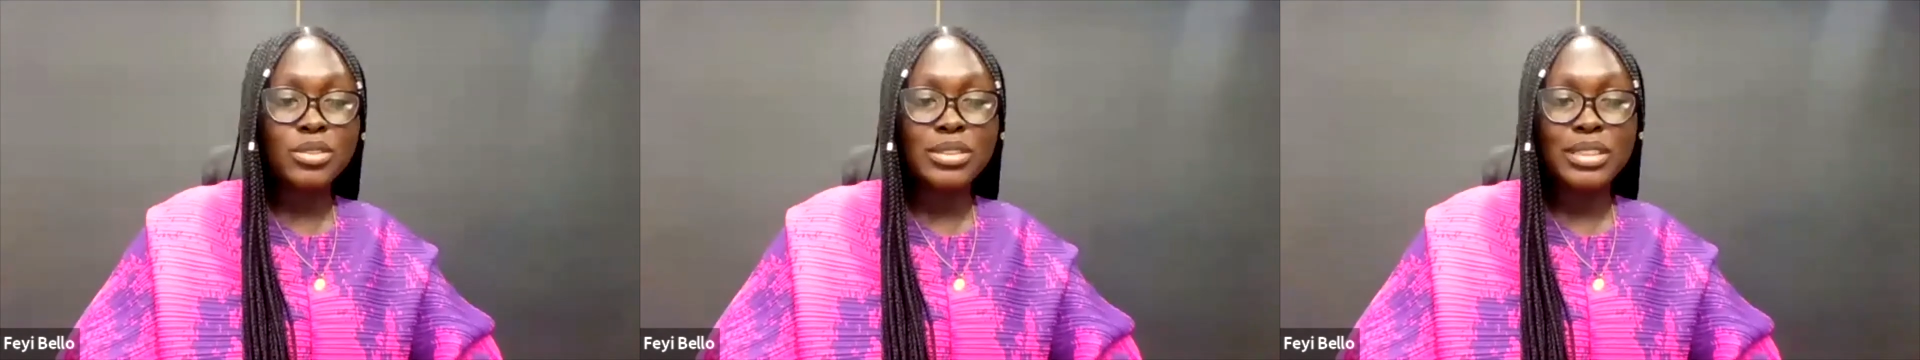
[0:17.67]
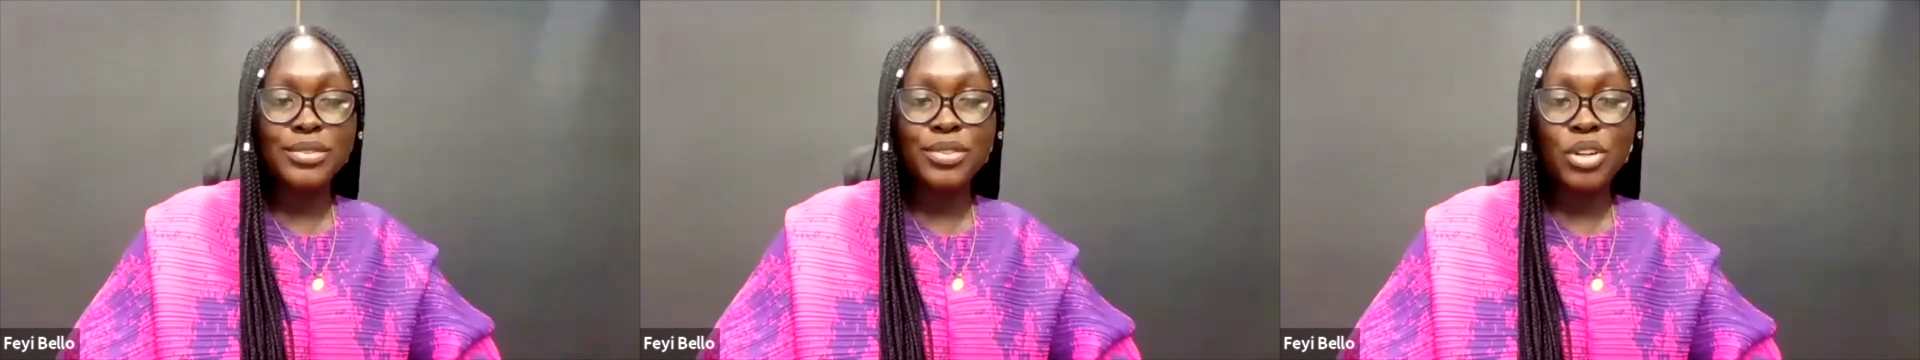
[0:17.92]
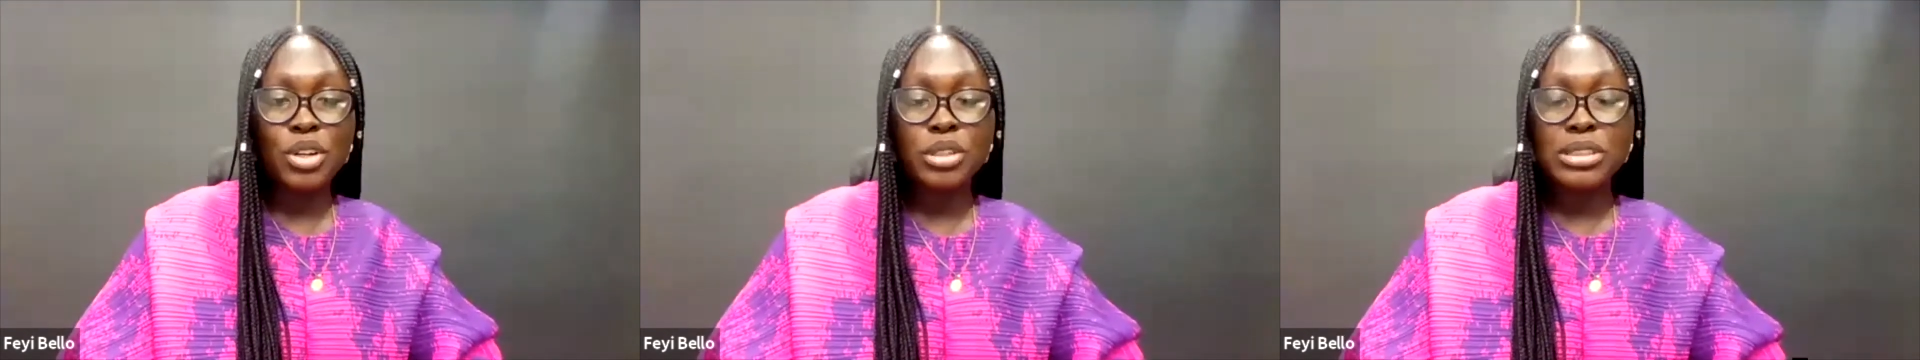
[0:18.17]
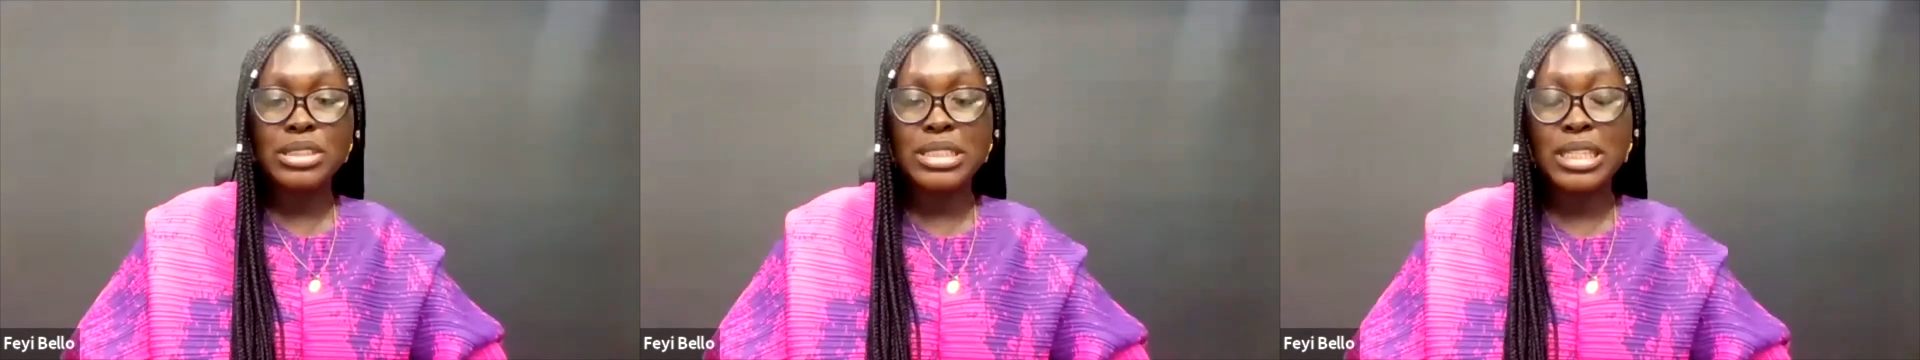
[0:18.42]

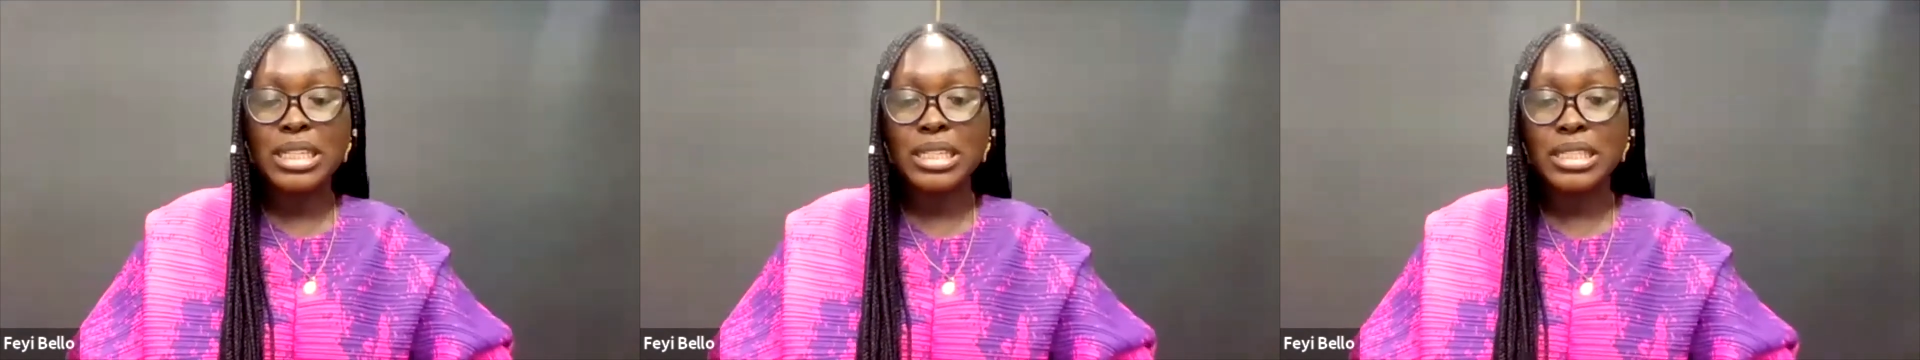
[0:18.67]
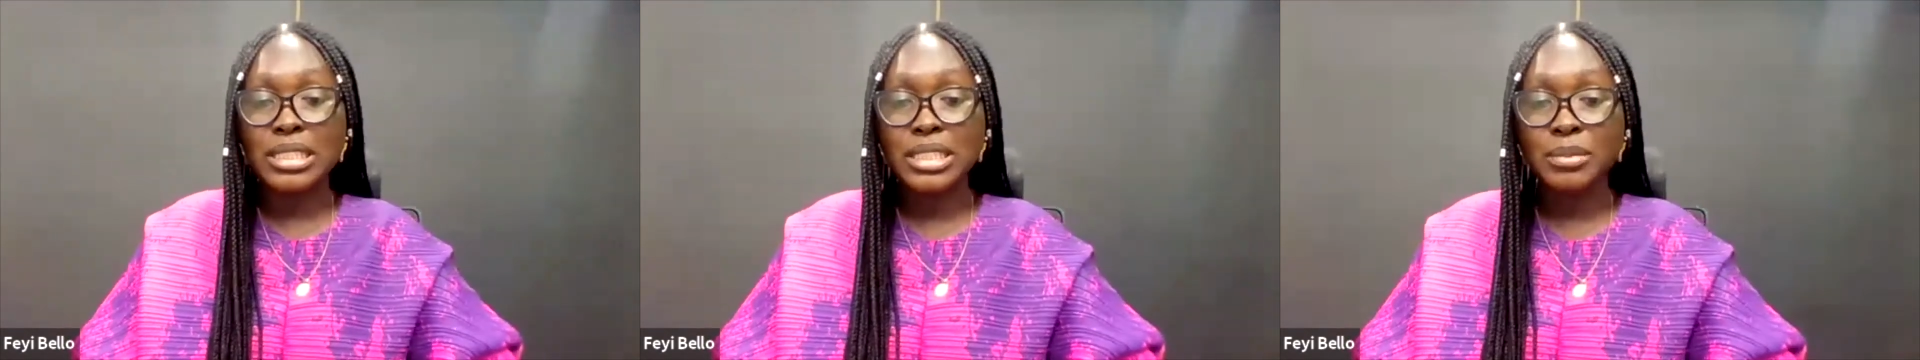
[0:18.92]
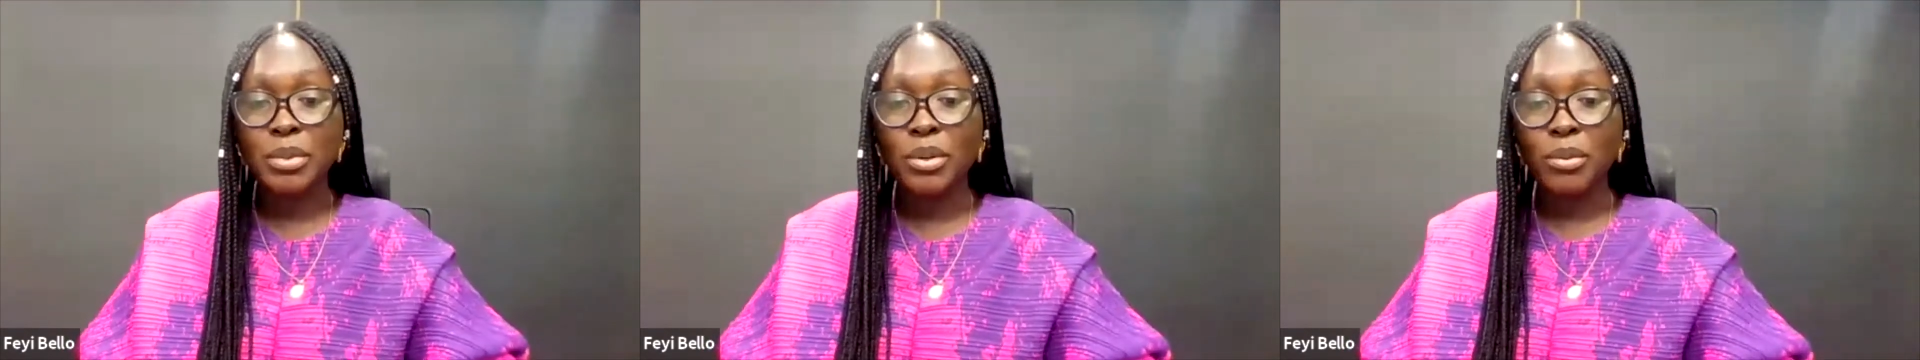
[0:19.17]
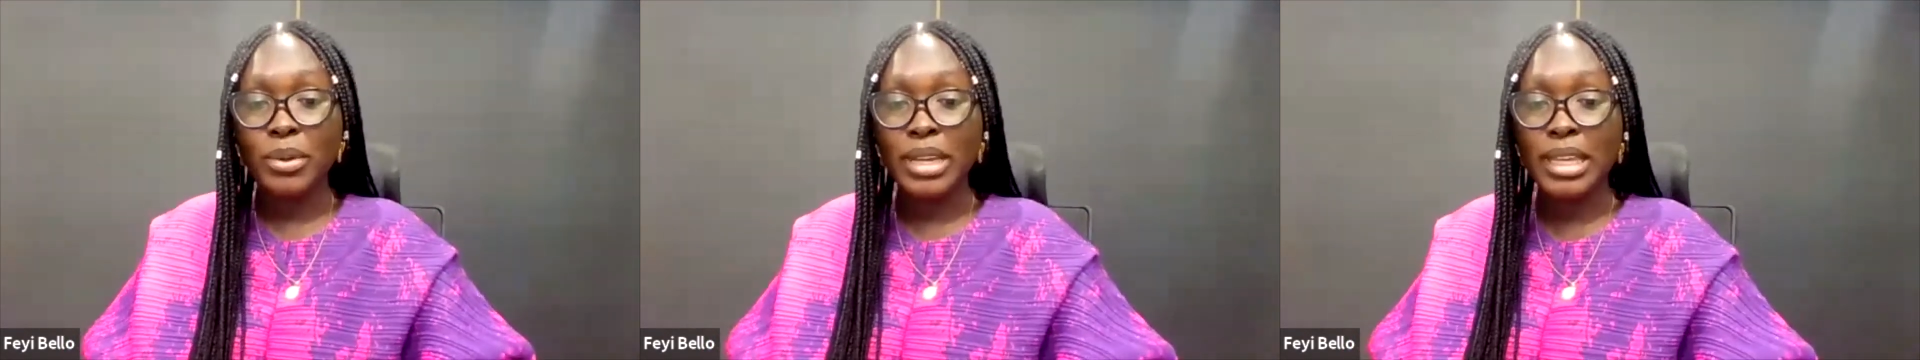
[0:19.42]
difficulties, but
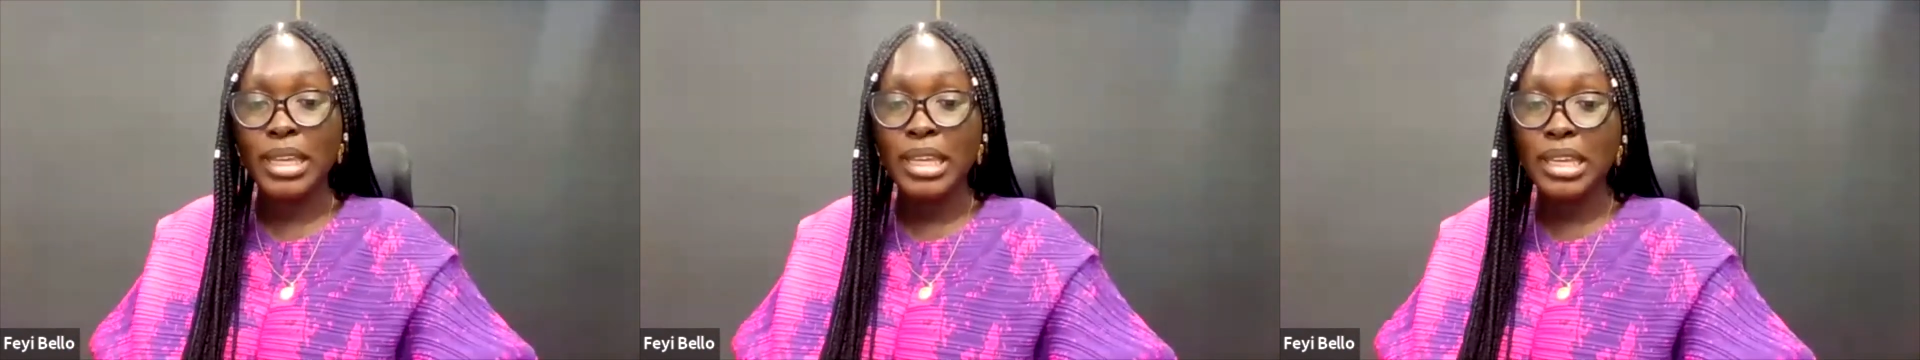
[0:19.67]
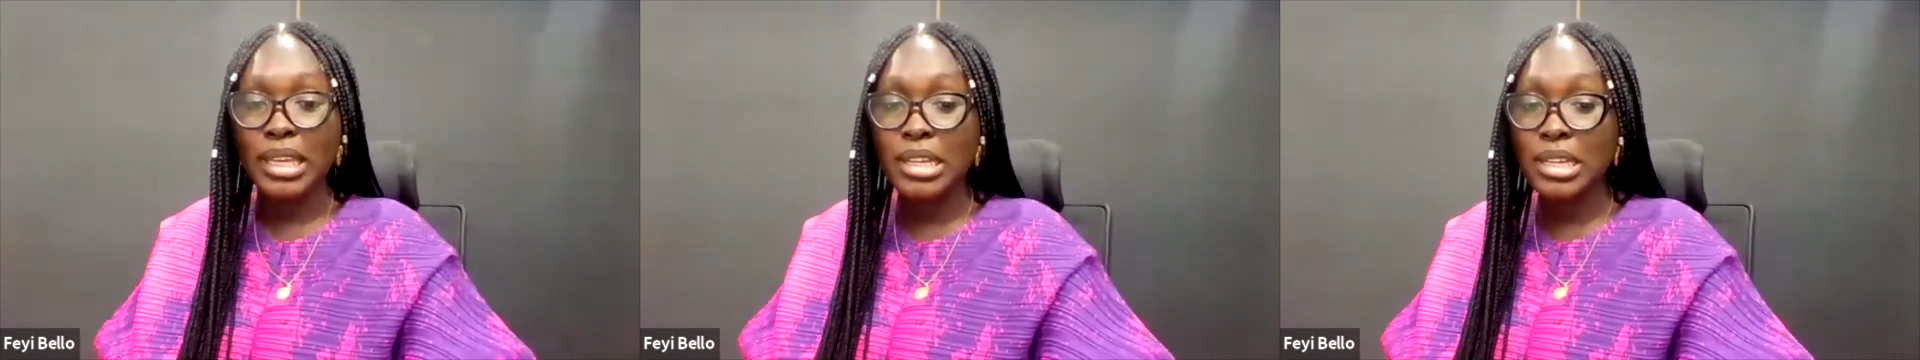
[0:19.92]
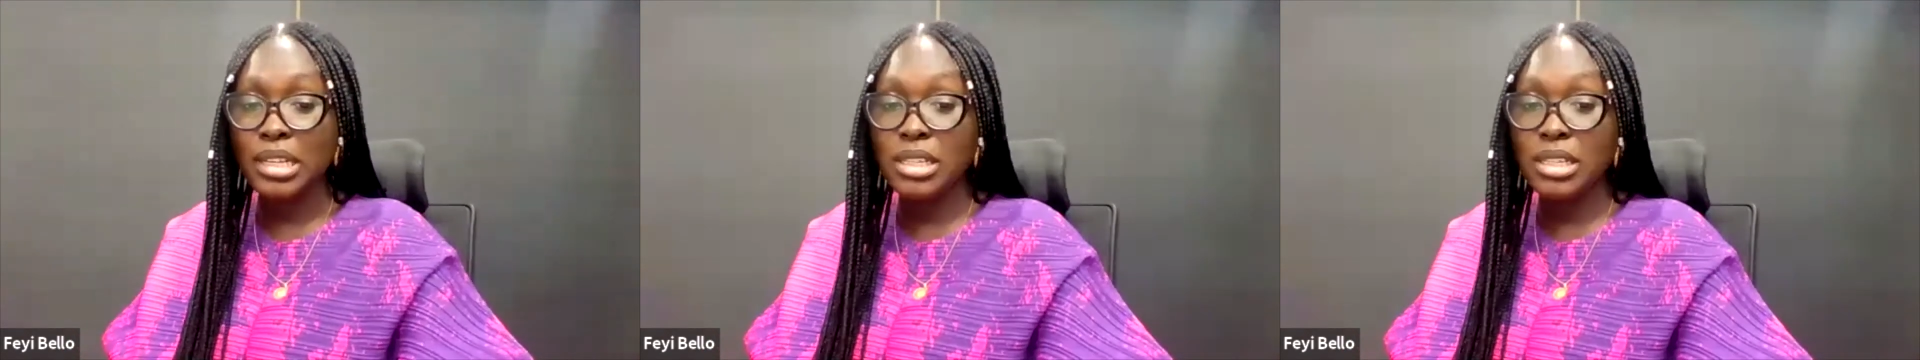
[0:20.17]
we're here.